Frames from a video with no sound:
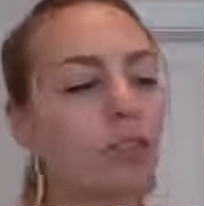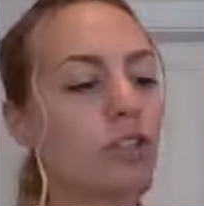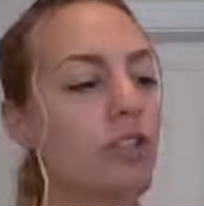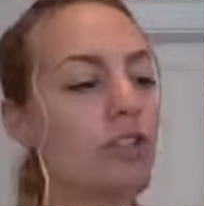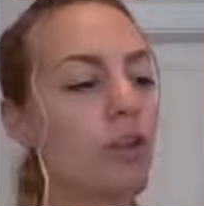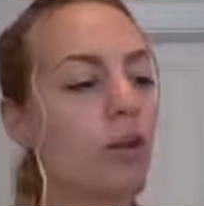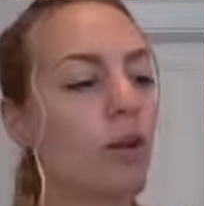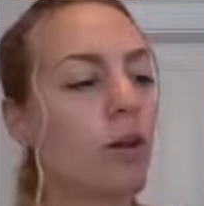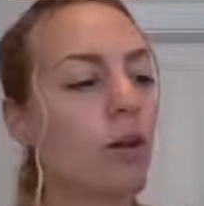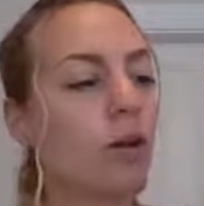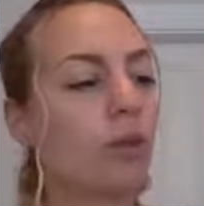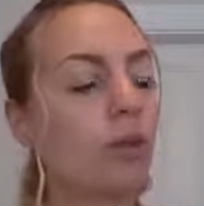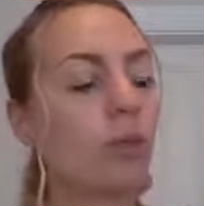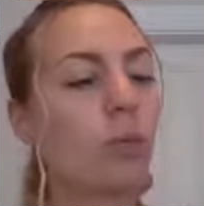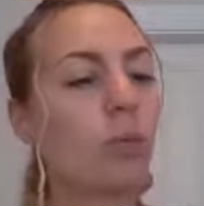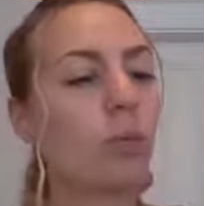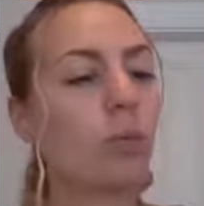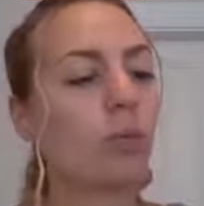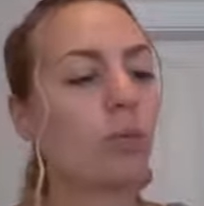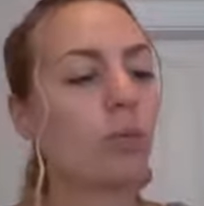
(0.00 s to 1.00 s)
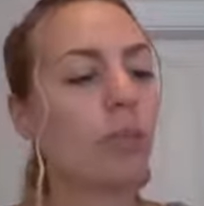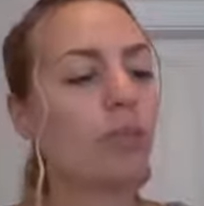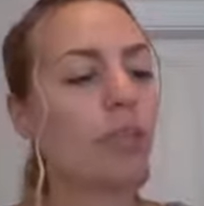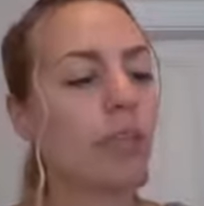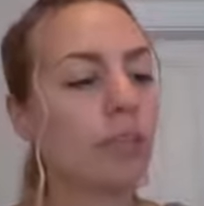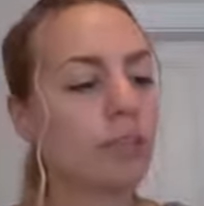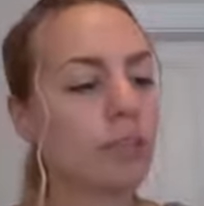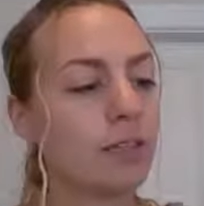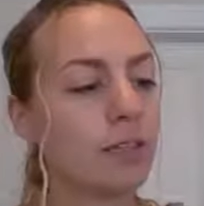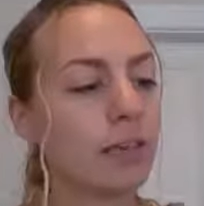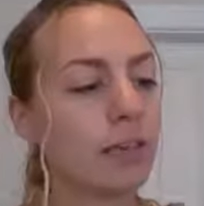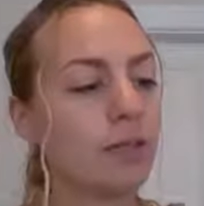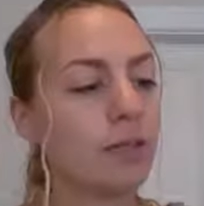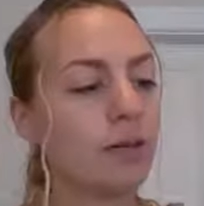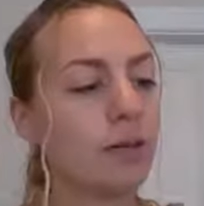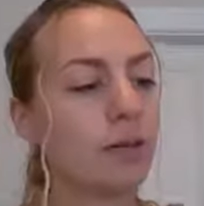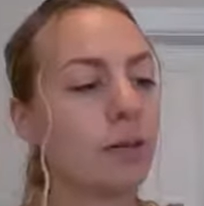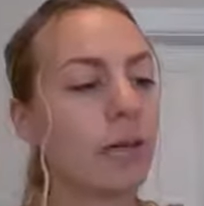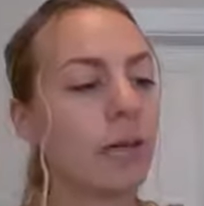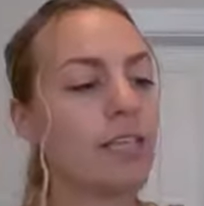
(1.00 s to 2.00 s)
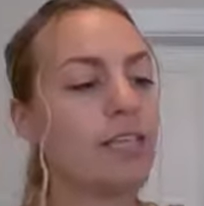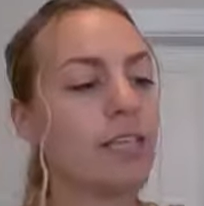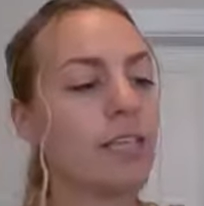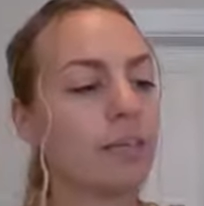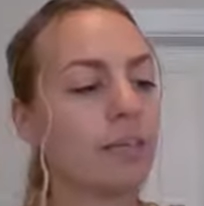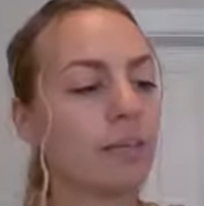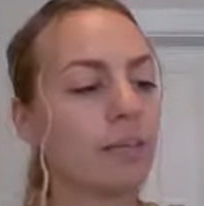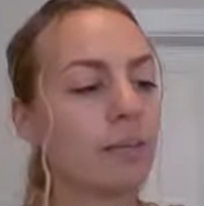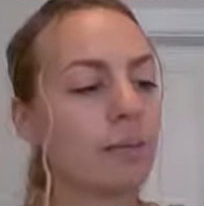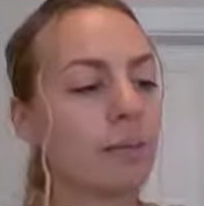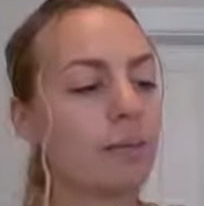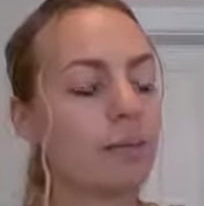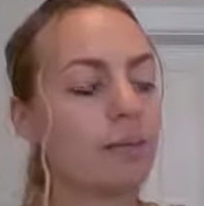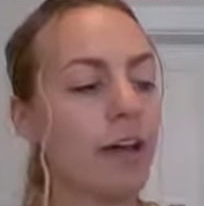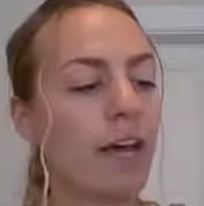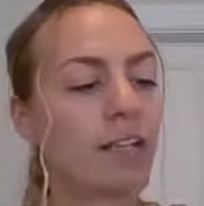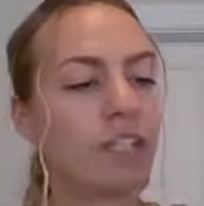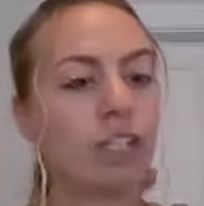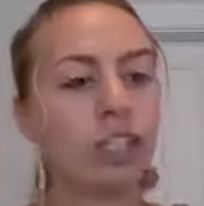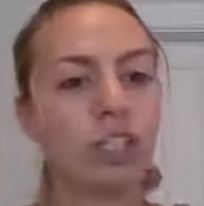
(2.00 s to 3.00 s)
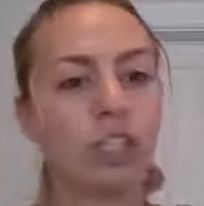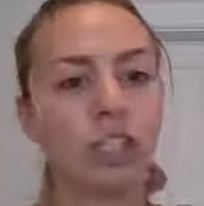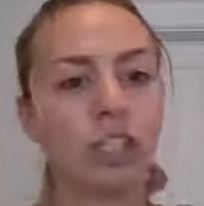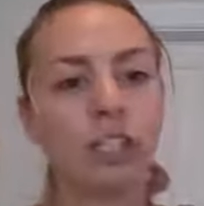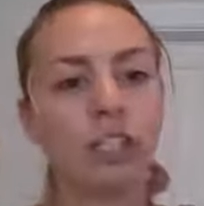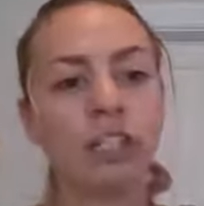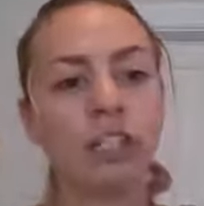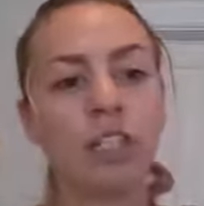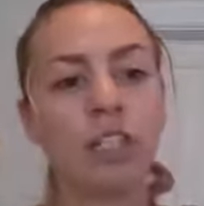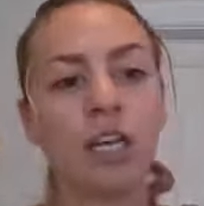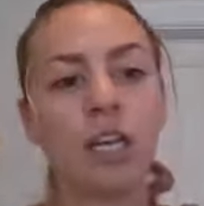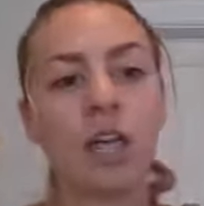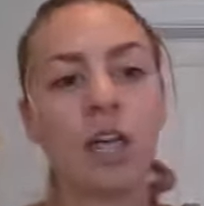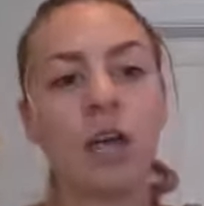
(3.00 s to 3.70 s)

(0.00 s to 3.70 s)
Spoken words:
So this label has 7 grams of added sugars.